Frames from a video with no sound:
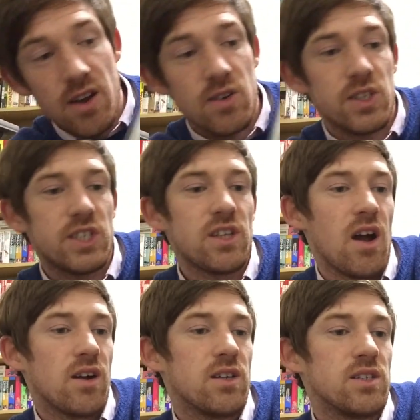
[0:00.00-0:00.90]
I got
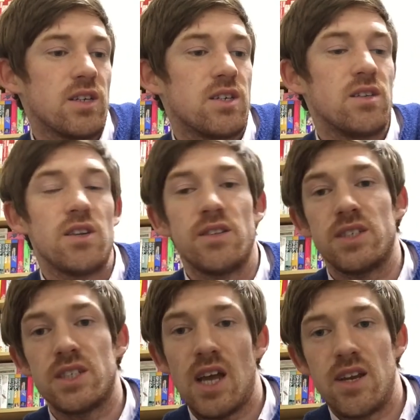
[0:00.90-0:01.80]
stuck because I couldn't
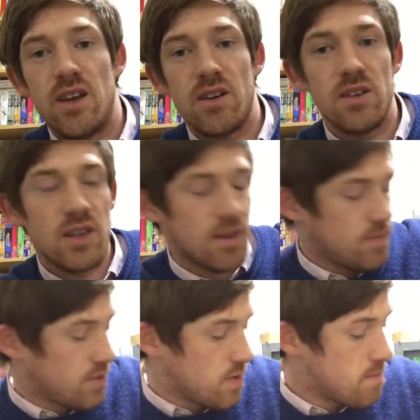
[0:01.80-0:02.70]
understand it. I couldn't get
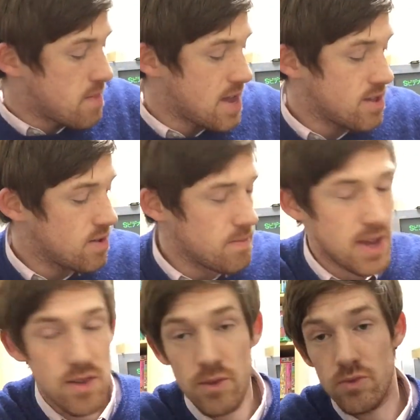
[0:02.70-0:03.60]
through the menu. The
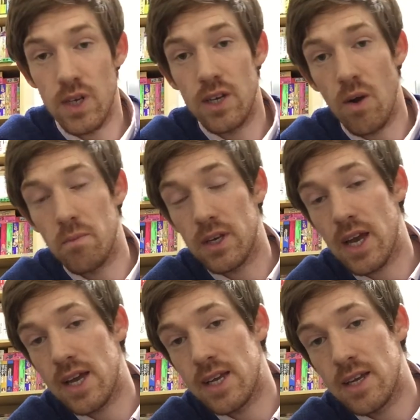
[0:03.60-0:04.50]
menu is really
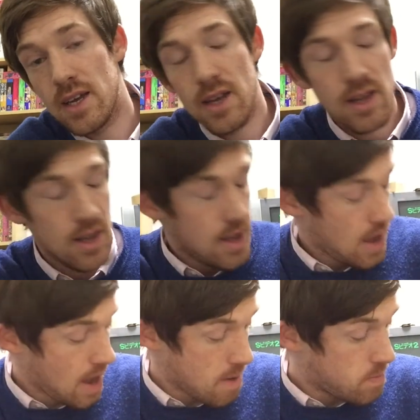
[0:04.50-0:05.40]
complicated,
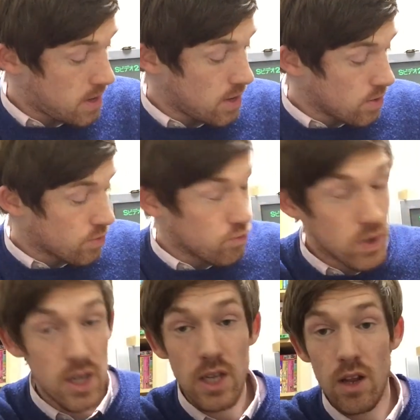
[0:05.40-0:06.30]
but it looks
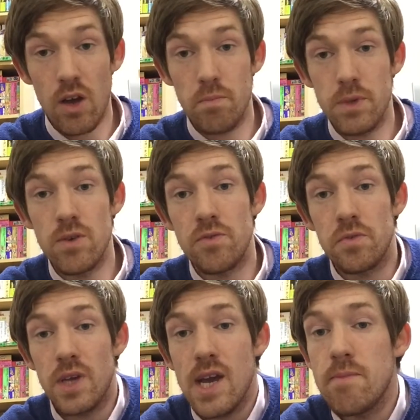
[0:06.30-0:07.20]
really like a
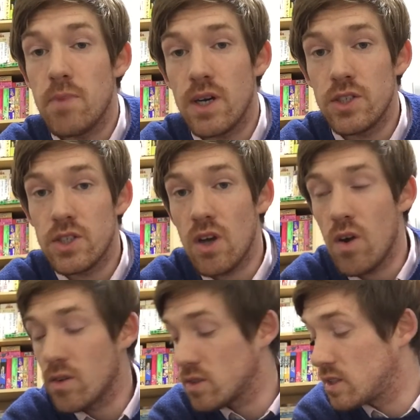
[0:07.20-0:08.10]
beautiful game, but I just
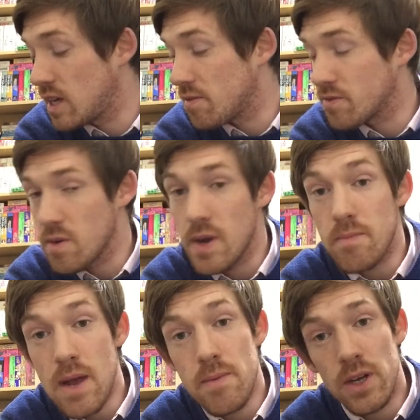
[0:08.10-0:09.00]
can't get through it.
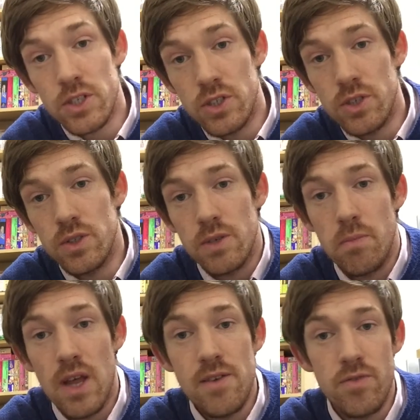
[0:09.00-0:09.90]
Maybe I should use a
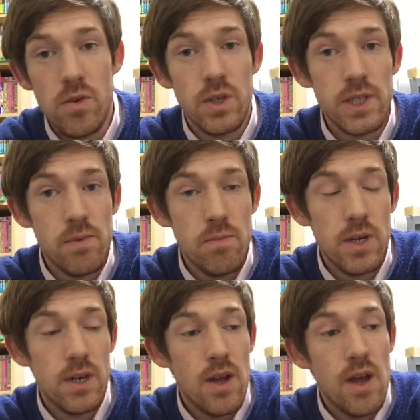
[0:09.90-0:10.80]
playthrough or something,
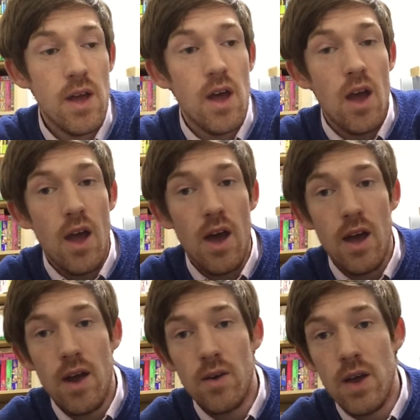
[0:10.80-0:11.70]
but
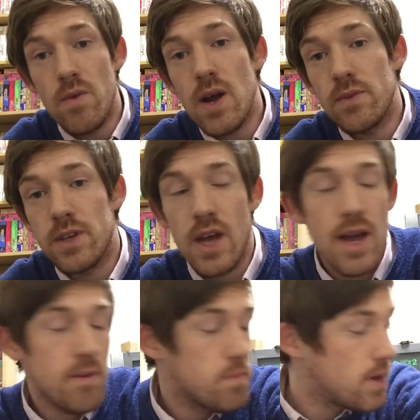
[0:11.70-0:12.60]
I'll get around to
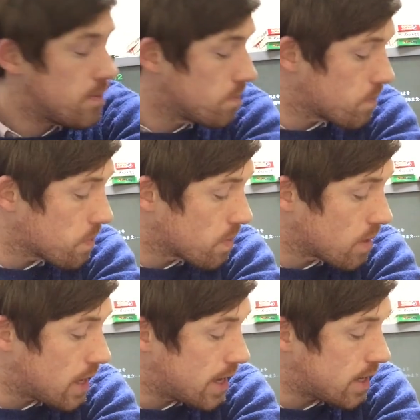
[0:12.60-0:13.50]
that. But
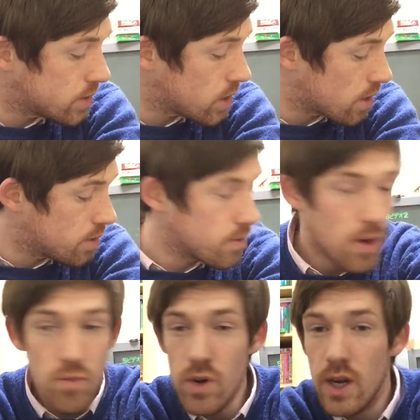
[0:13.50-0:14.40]
it looks like
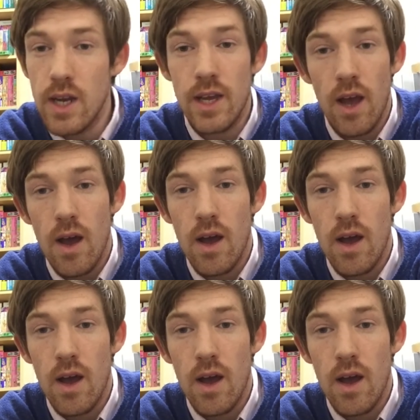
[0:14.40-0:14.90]
a really